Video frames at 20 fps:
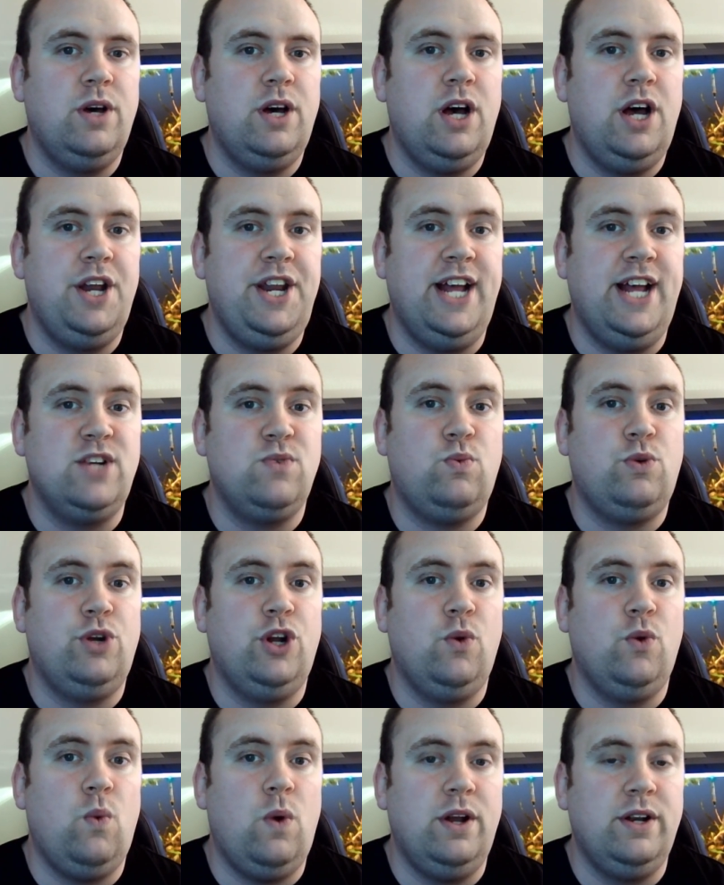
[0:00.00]
the next
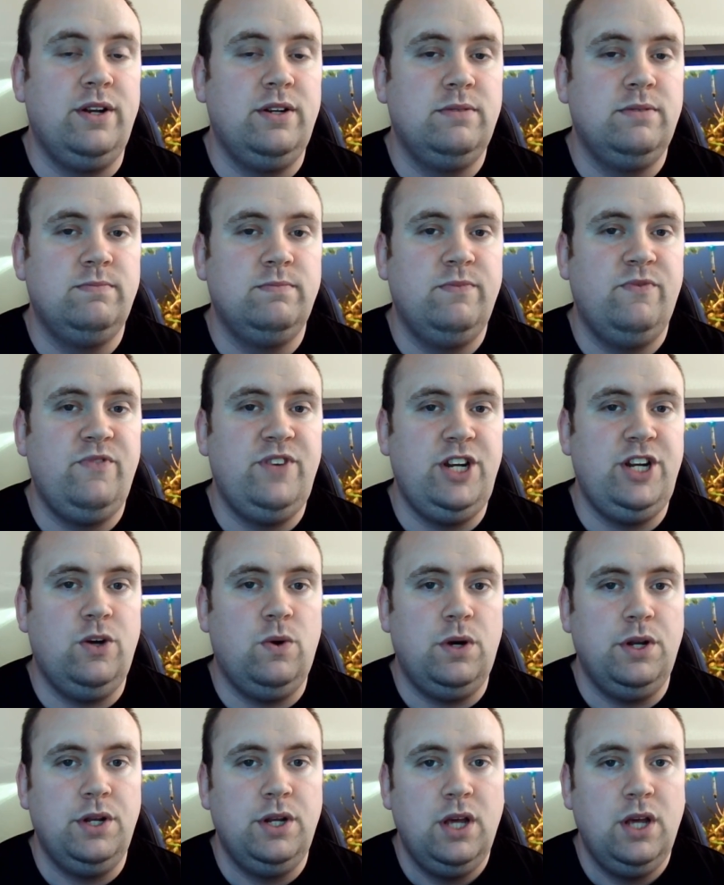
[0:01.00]
101 video on?